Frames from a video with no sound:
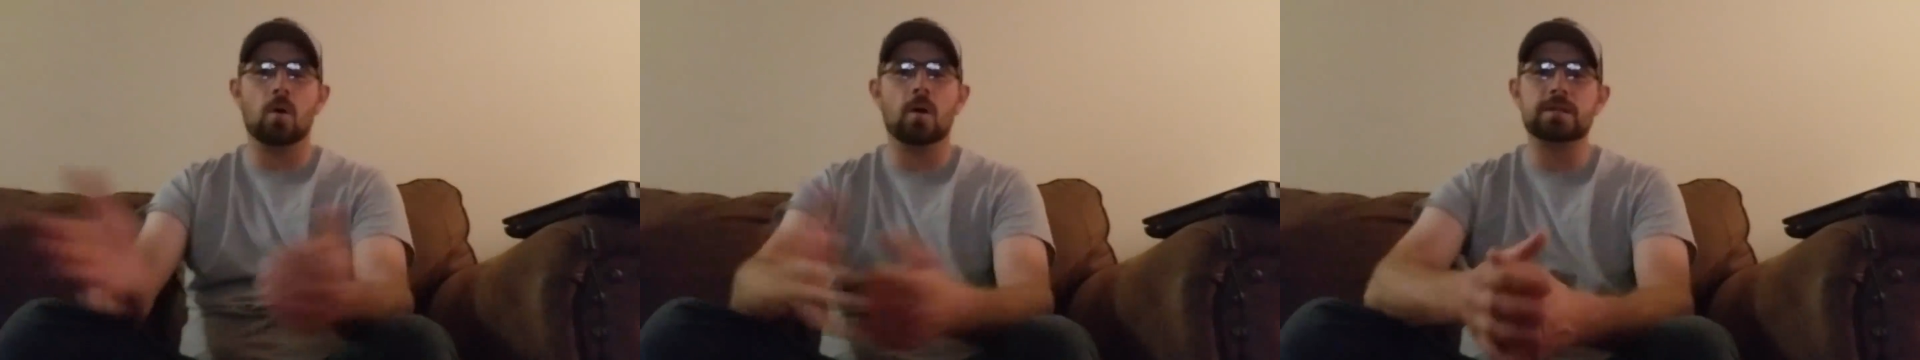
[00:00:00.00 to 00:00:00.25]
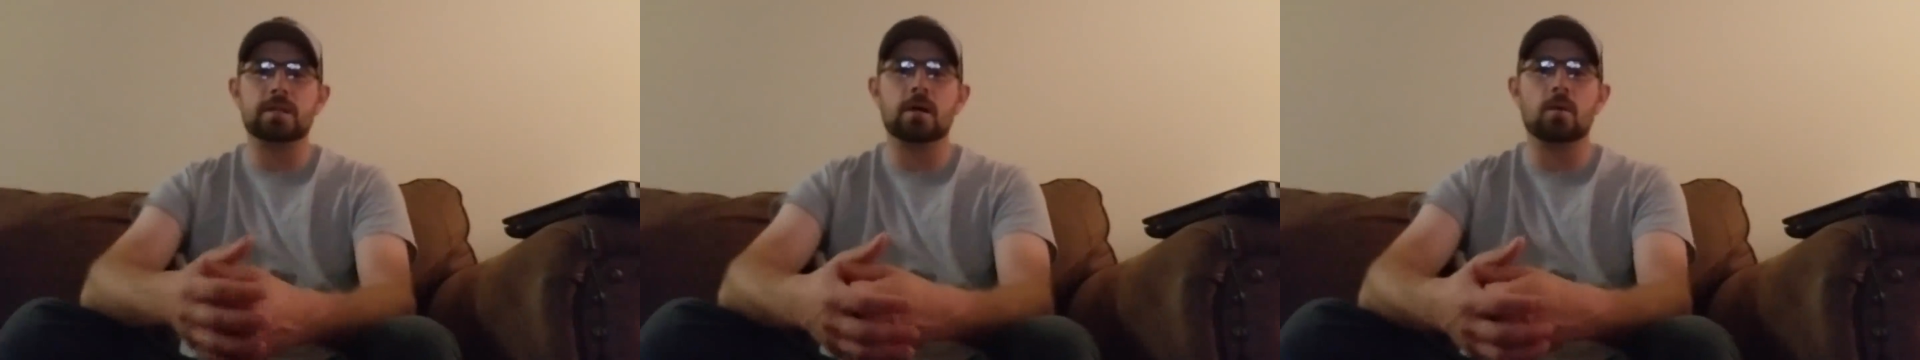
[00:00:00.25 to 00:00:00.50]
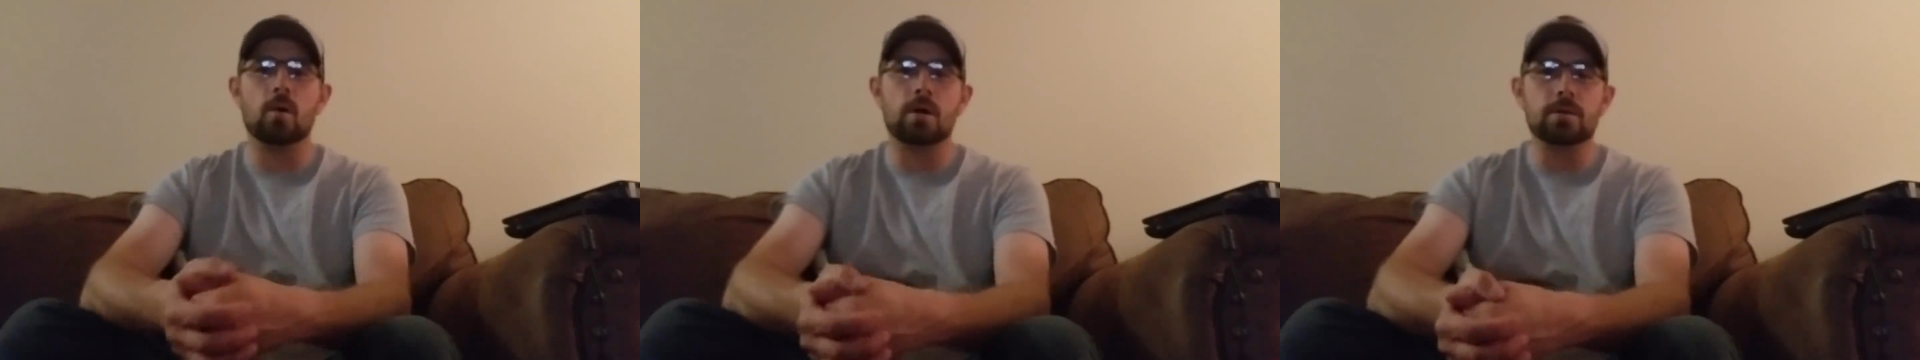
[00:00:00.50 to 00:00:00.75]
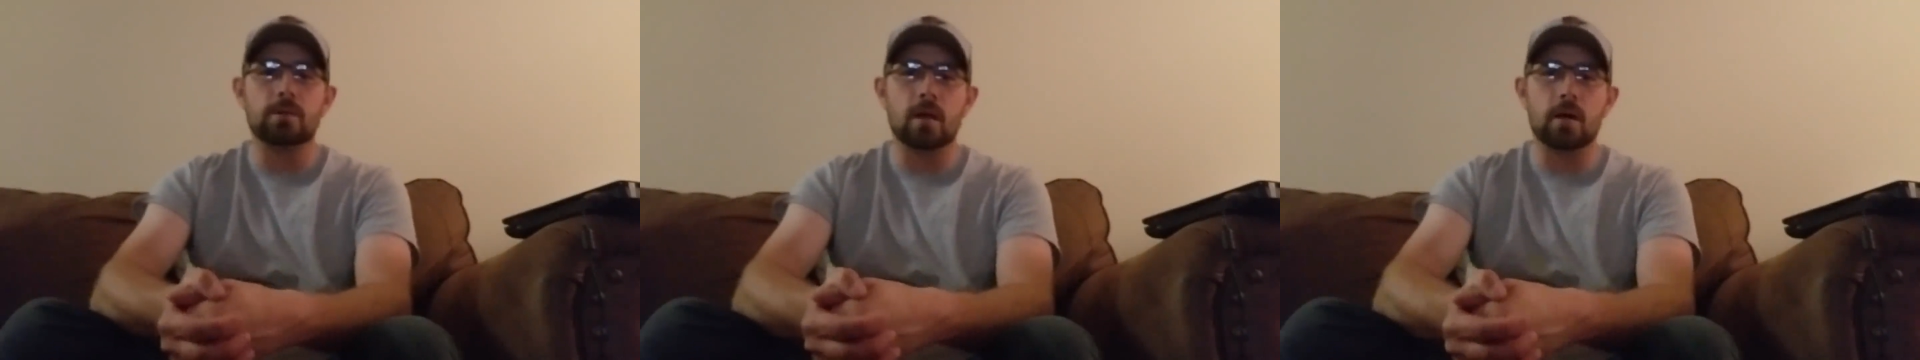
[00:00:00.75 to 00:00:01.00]
I don't want
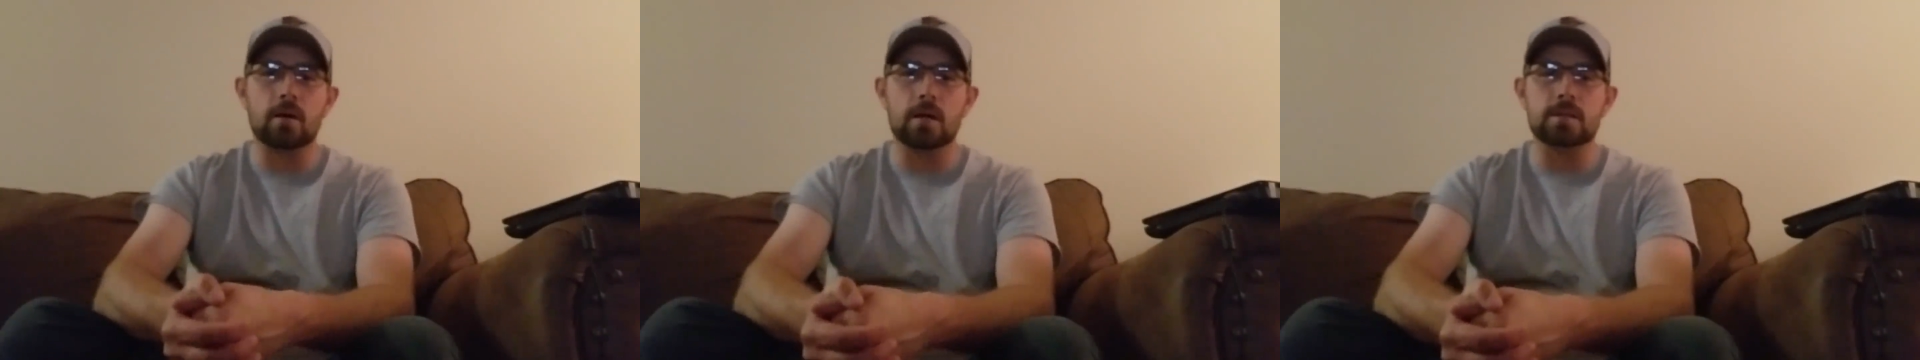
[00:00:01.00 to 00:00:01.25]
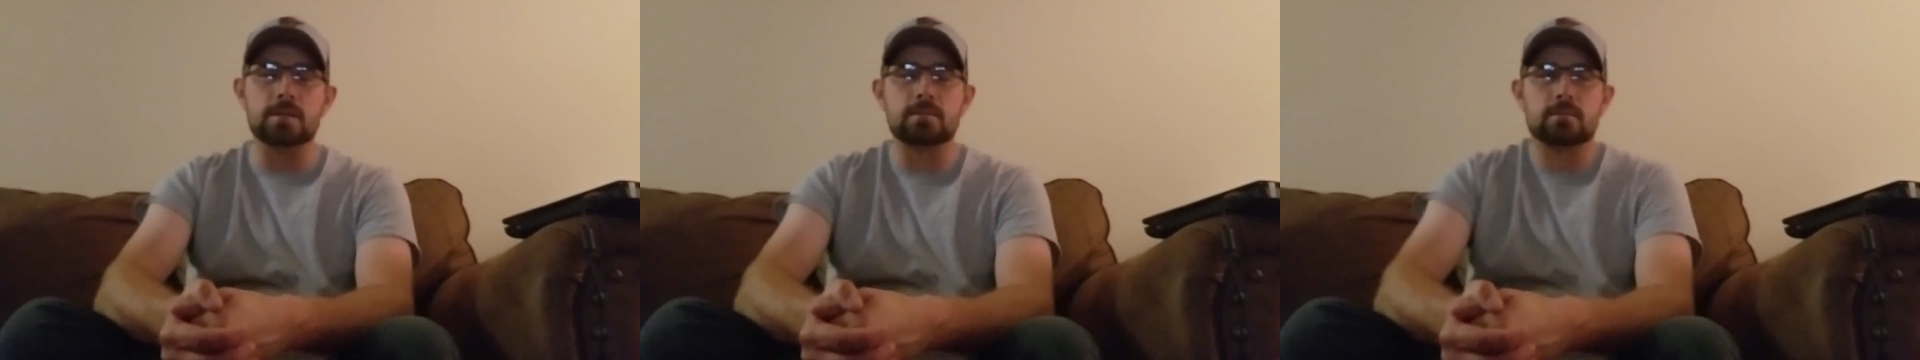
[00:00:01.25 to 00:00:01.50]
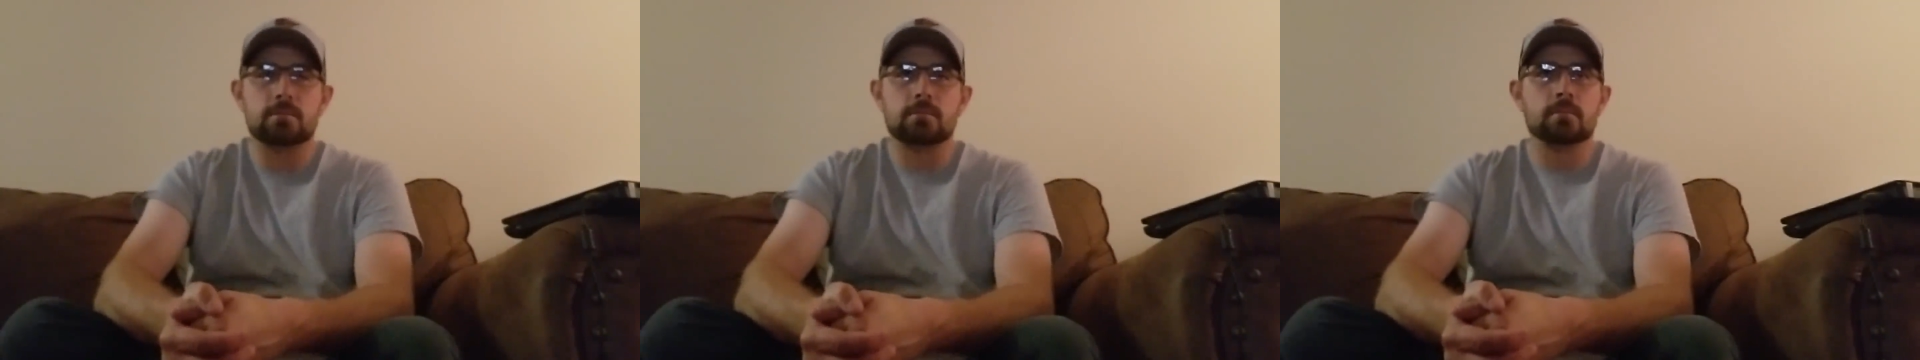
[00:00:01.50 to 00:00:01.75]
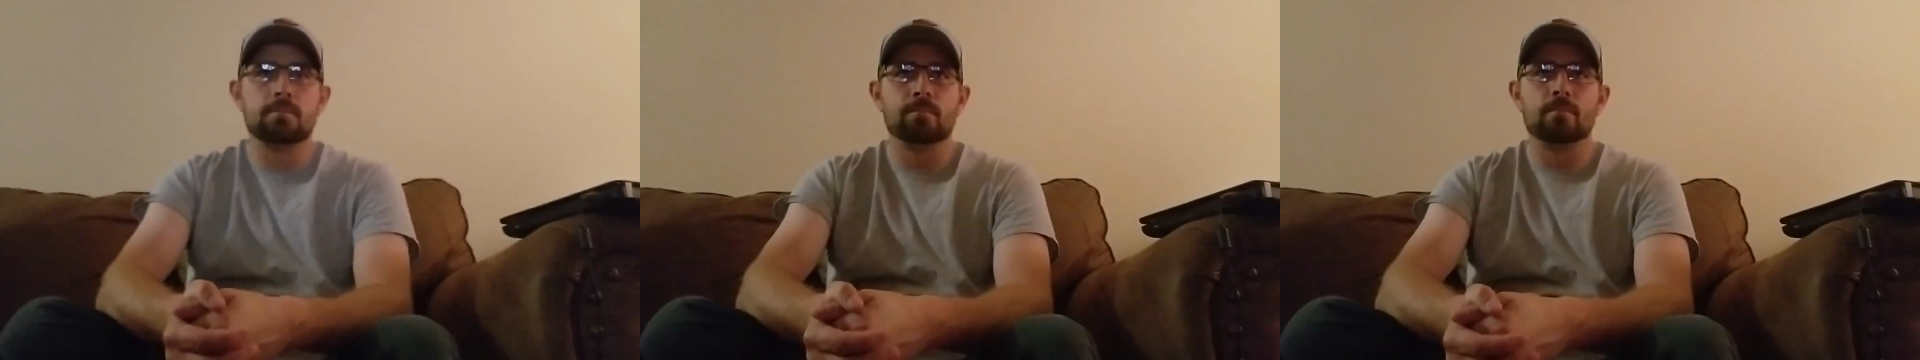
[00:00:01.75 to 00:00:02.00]
to do that. I just,
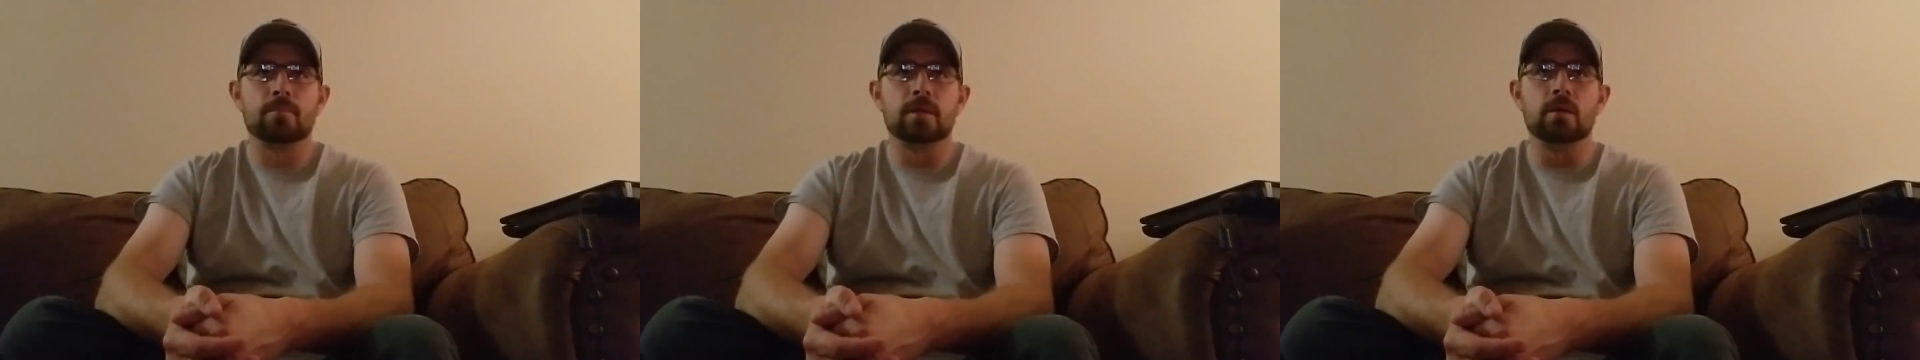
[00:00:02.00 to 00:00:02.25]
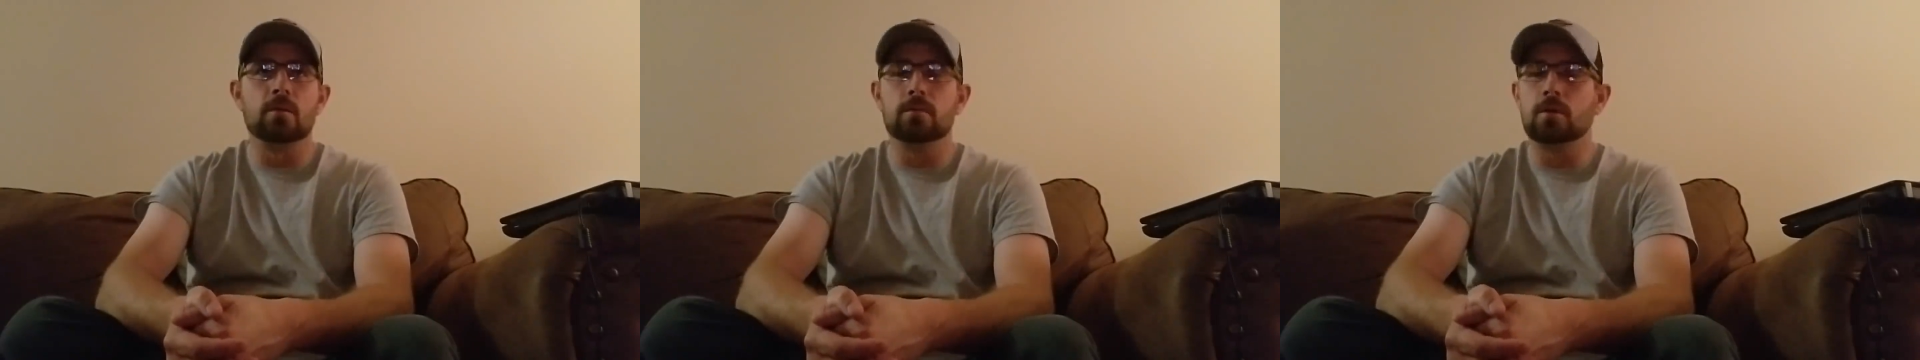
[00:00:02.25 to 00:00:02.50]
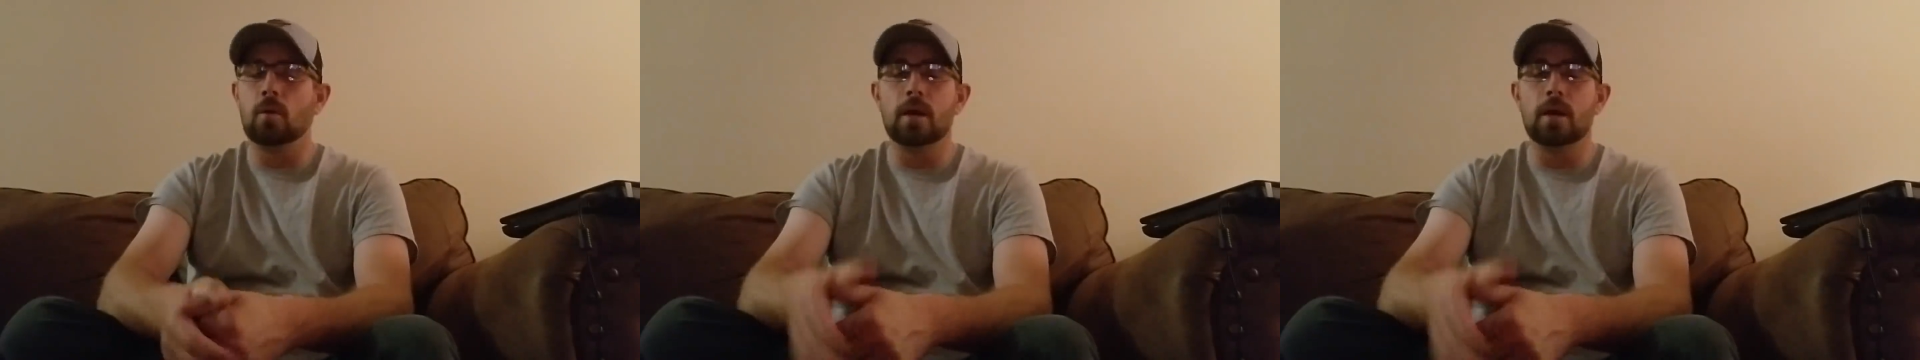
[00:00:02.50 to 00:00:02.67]
go